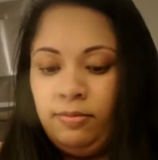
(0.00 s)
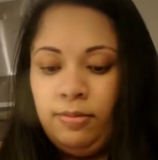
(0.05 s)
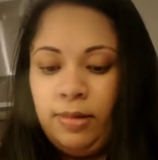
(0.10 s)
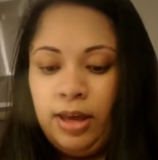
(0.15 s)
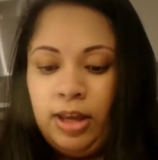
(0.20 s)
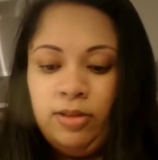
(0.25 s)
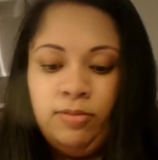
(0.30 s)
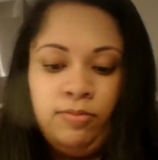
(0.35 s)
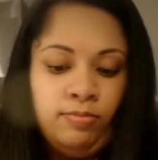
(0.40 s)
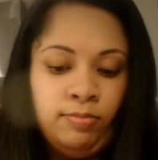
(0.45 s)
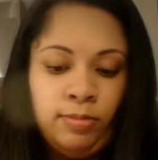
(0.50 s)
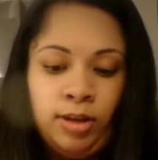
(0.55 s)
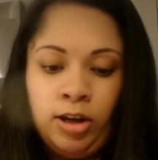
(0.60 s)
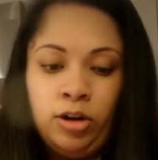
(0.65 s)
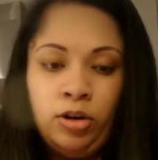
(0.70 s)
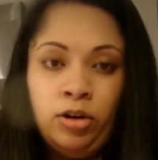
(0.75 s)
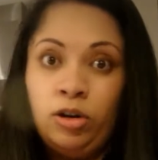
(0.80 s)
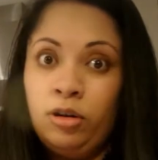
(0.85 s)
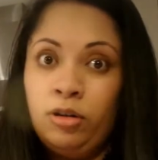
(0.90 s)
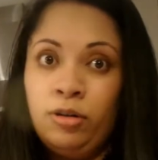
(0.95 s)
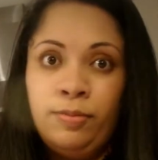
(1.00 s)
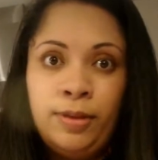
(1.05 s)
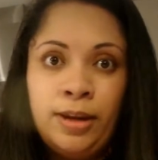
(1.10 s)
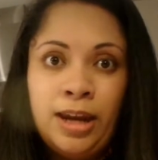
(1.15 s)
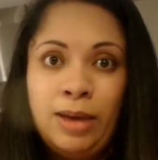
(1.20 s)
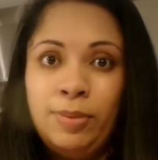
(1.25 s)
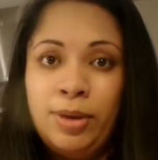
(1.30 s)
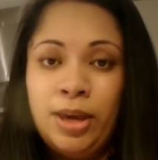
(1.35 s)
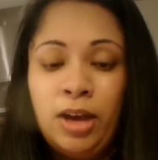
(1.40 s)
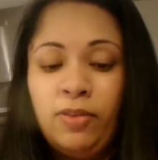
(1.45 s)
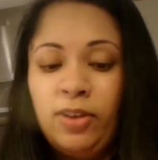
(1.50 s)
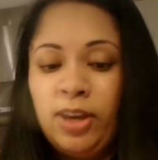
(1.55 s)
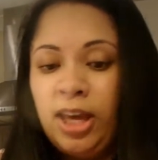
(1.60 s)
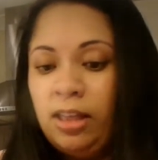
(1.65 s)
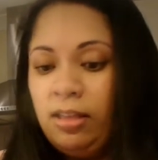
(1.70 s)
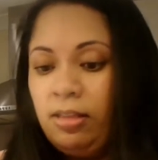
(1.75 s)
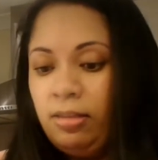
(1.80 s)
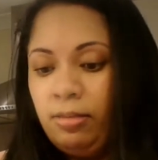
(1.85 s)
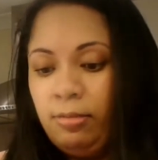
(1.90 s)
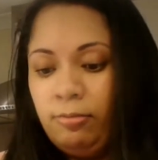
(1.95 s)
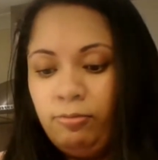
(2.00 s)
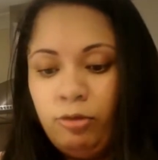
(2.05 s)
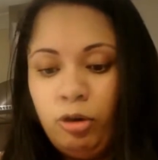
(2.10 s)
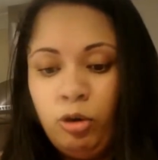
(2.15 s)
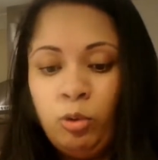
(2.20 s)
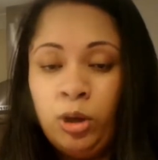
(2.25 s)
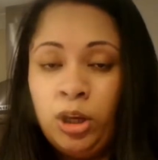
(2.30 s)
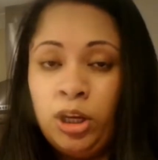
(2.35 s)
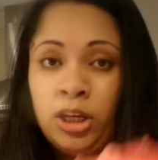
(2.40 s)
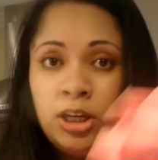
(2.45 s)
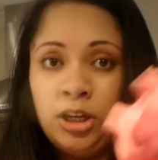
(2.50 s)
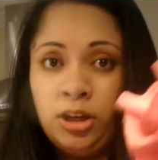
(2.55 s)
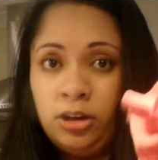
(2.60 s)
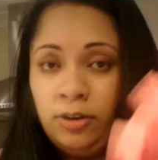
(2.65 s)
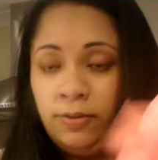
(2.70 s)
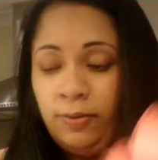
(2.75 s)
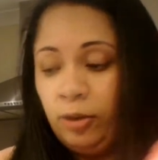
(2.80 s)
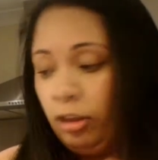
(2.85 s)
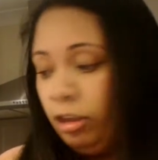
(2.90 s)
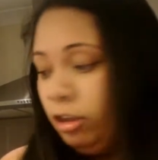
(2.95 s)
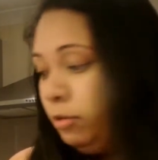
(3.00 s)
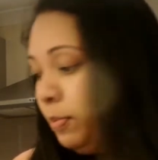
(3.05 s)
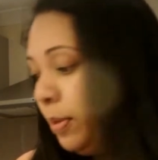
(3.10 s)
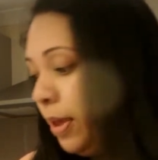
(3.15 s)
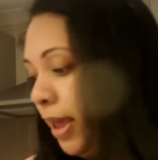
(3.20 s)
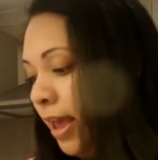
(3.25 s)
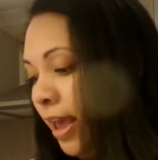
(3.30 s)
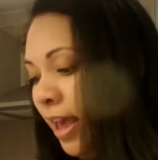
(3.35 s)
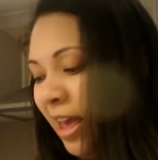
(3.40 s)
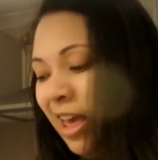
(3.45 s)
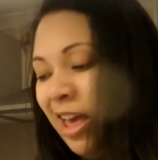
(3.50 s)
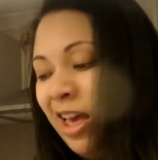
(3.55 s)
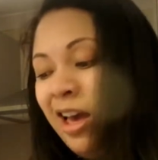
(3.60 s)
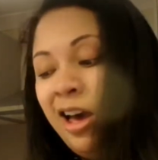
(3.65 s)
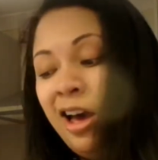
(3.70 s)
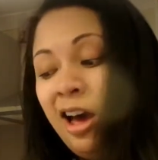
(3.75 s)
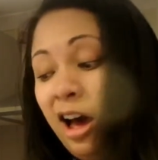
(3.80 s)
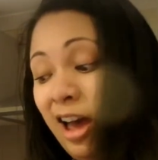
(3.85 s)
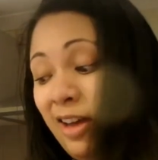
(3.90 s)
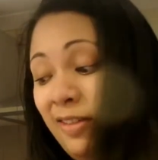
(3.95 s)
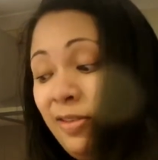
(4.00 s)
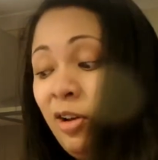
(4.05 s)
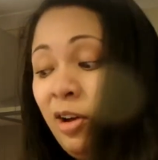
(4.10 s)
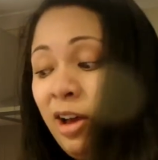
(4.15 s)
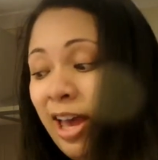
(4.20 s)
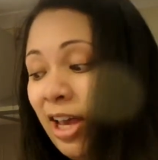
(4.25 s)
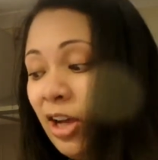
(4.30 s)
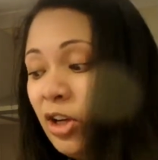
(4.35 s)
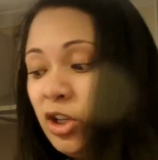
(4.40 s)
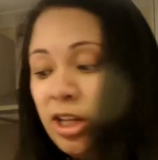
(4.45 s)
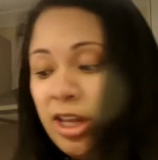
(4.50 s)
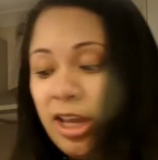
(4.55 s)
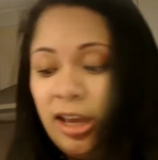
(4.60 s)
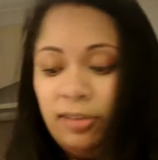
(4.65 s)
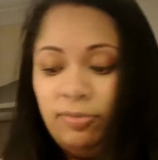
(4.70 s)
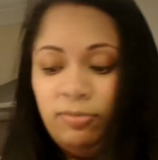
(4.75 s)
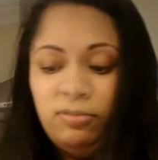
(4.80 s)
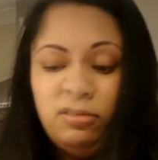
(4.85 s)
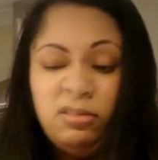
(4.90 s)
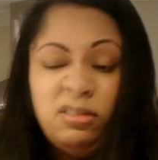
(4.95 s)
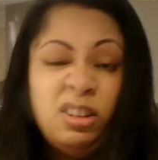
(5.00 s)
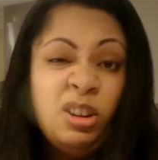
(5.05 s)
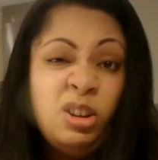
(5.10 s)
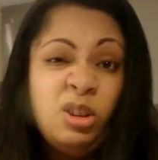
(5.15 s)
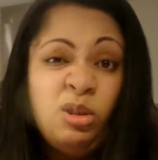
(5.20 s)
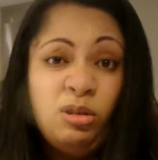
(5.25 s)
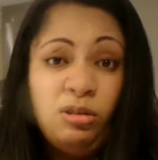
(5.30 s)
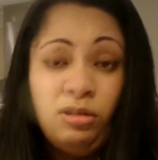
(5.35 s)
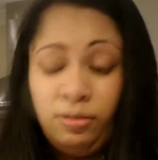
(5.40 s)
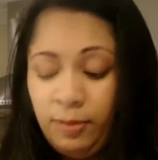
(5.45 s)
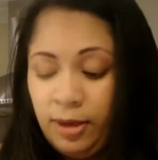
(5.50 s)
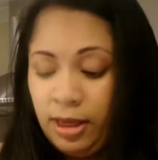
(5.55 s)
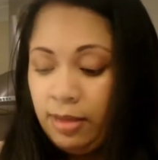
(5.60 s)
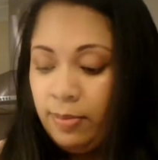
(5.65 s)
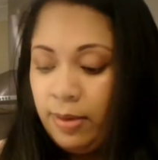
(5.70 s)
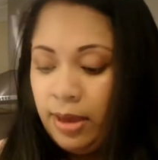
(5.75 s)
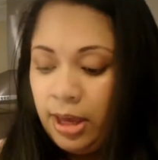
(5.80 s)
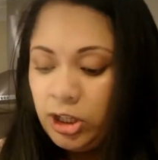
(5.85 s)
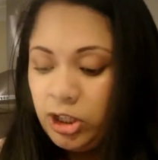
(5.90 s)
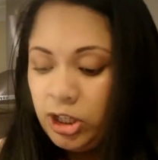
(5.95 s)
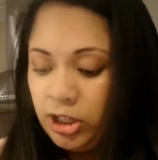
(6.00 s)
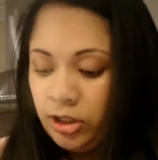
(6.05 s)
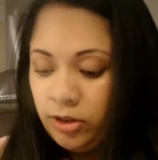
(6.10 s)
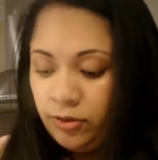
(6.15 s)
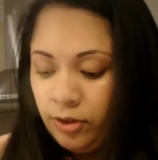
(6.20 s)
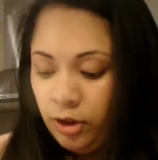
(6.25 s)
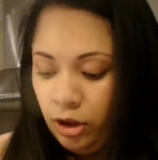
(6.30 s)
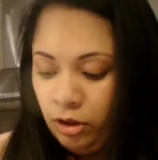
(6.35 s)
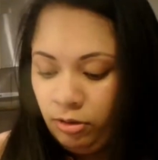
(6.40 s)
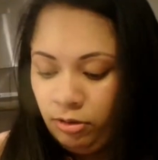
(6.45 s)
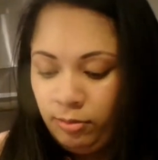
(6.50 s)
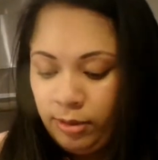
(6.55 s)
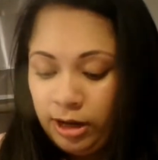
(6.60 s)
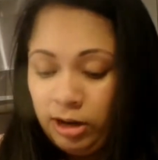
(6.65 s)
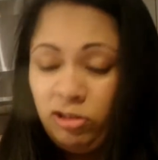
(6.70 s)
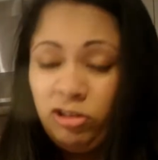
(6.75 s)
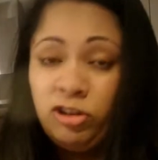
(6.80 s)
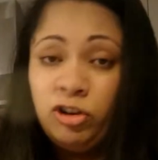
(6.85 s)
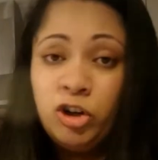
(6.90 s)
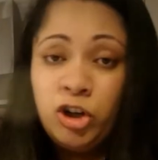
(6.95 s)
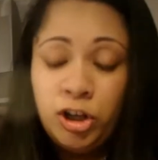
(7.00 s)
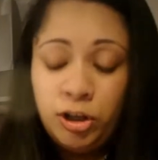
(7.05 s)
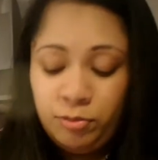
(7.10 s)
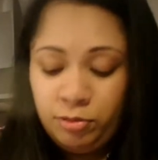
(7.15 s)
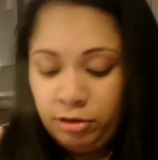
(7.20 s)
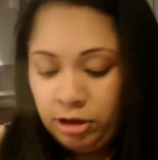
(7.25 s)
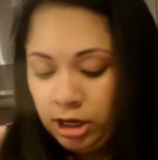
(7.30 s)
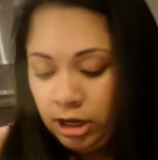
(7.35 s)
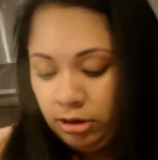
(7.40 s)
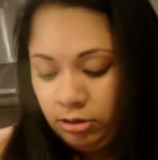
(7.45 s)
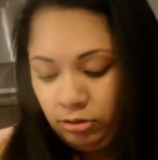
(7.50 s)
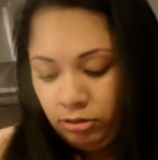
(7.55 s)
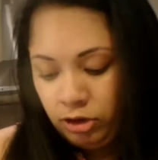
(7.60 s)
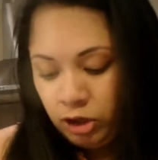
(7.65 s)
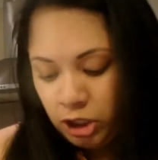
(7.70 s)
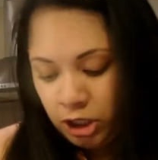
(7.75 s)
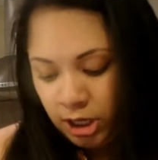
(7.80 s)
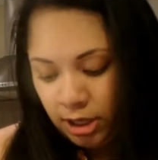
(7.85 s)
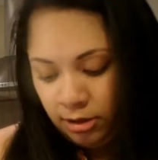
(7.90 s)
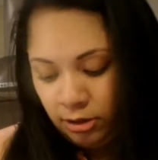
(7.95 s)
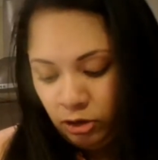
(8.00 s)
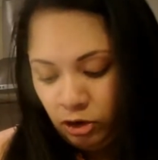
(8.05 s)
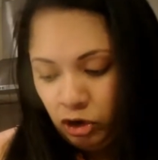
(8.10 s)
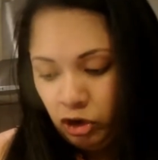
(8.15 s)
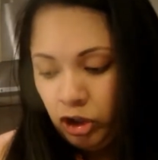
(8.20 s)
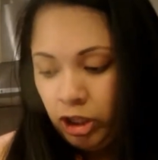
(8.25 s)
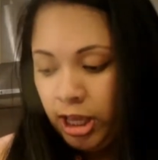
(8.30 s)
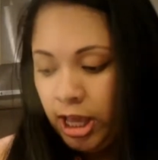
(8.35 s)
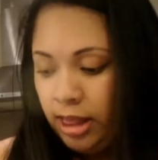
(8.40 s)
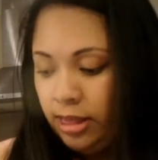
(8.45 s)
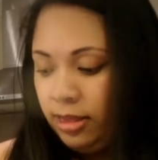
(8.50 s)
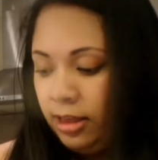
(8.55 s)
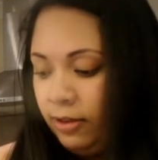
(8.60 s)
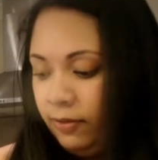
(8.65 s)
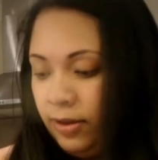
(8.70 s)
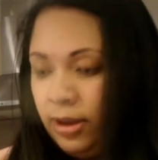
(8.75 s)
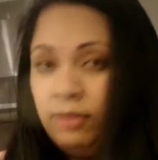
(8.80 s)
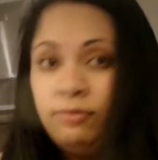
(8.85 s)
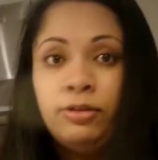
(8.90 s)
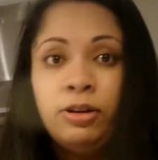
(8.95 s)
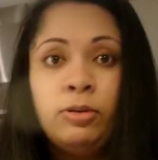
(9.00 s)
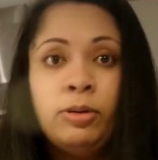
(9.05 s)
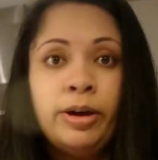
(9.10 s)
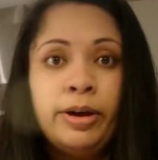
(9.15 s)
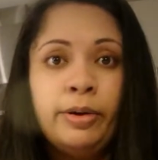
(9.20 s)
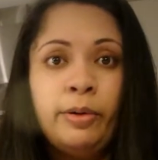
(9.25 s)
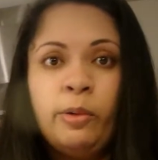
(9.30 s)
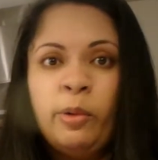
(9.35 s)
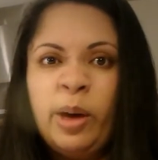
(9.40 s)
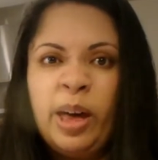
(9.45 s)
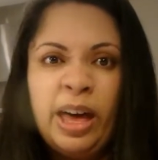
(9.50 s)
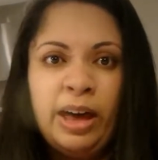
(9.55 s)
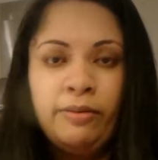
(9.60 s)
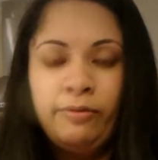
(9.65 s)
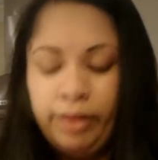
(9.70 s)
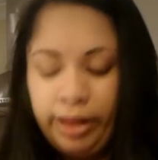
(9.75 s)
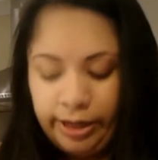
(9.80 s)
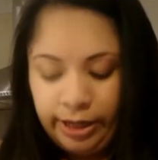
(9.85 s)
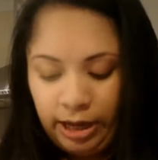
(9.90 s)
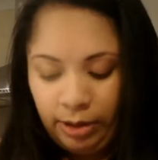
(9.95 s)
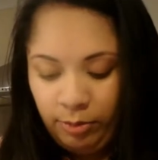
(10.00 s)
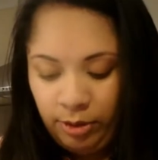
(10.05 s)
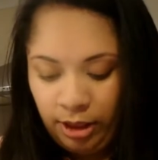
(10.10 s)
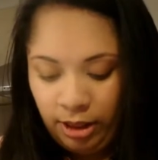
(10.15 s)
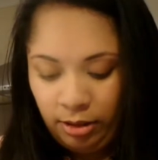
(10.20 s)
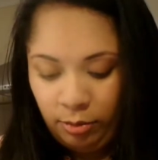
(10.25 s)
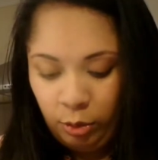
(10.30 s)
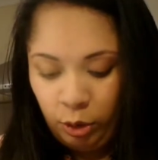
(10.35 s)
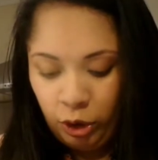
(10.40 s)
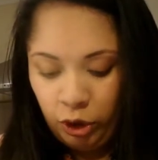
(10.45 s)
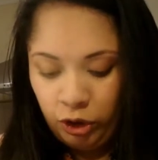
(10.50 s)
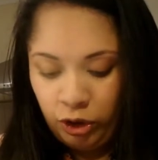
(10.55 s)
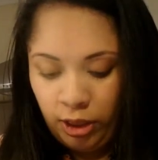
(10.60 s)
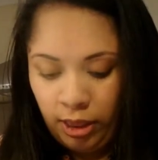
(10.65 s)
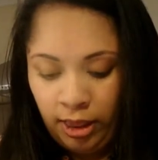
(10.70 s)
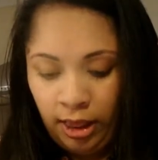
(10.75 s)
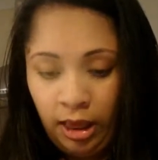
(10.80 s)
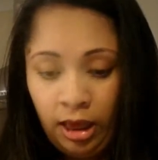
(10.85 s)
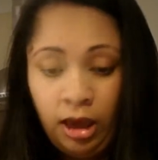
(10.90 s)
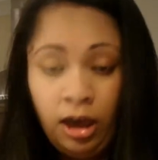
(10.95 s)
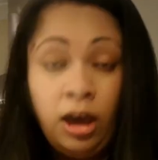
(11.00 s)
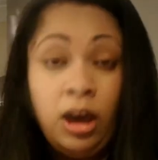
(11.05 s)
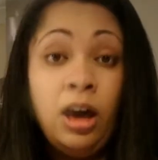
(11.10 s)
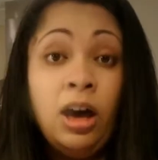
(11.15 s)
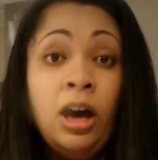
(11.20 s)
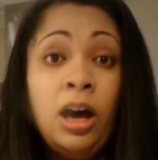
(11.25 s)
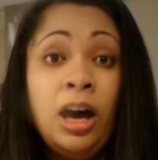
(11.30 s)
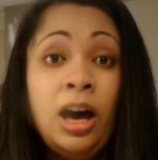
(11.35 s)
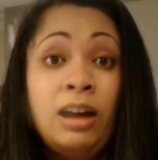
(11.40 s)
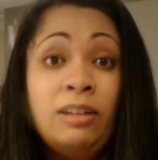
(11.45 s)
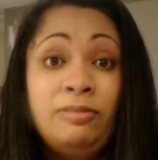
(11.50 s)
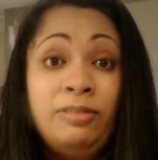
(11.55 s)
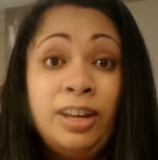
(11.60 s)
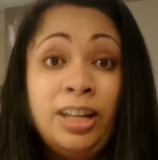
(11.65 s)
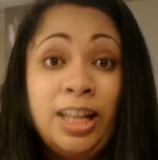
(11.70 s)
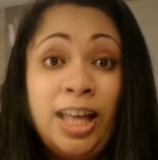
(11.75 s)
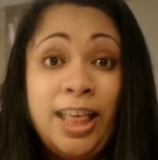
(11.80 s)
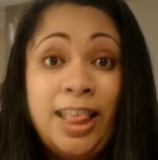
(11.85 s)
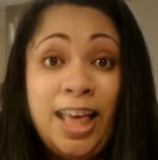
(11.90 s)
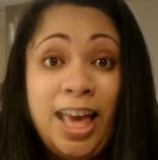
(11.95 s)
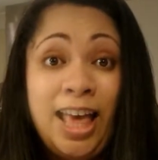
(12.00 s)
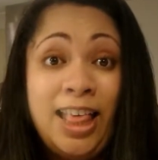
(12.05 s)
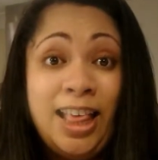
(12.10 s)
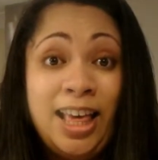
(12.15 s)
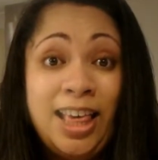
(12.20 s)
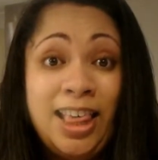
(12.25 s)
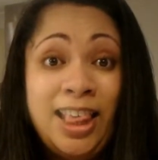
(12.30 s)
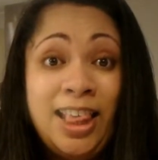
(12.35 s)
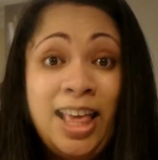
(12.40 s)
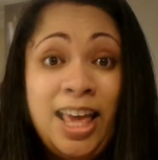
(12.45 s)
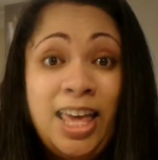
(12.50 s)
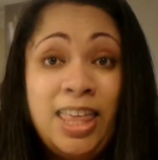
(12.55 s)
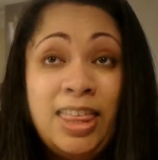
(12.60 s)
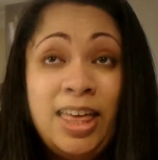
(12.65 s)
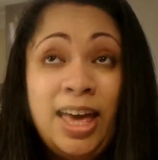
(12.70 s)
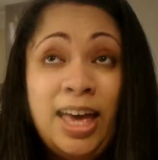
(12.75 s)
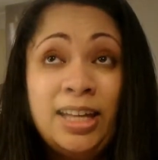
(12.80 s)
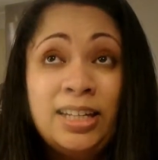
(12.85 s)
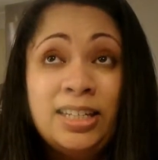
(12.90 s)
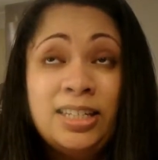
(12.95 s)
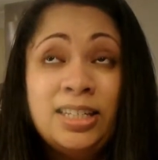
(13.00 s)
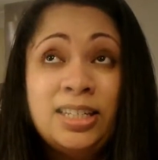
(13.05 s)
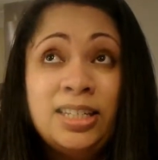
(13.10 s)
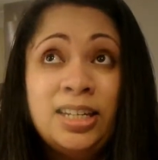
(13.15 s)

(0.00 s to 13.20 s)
and I don't know, the nappy cover gets ruined and I've got a spare. I've not actually had to use my spare change of clothes with Maddison. She's pretty good. She doesn't usually get stuff everywhere or have like nappy explosions. I realise as I say that,